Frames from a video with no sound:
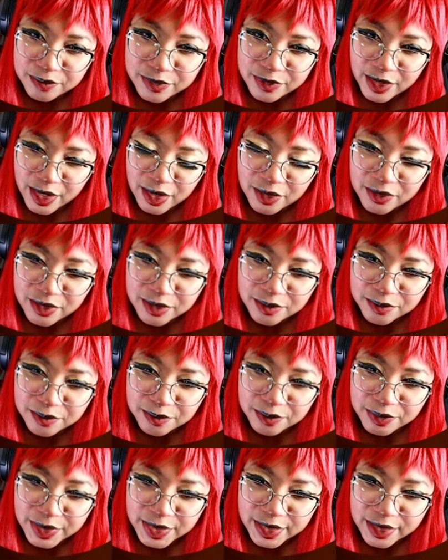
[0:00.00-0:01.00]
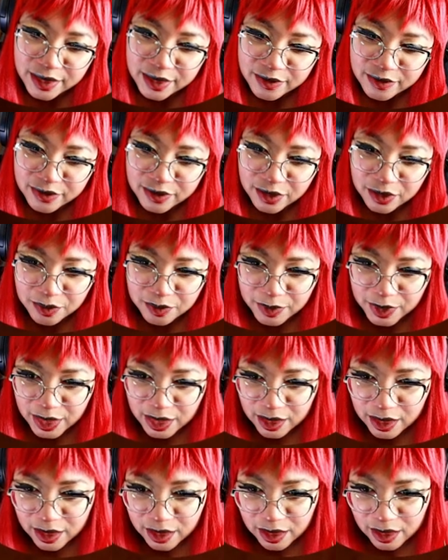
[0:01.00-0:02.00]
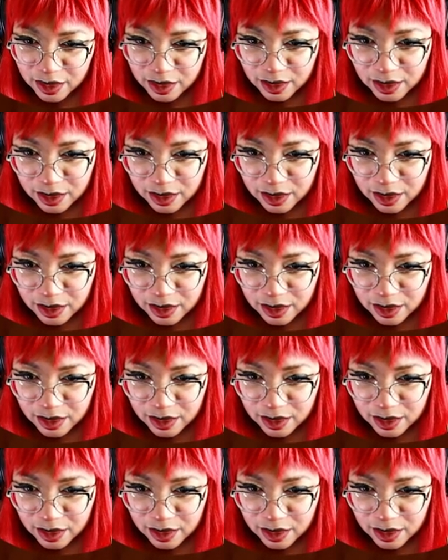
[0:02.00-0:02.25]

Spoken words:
down in Bendy's domain?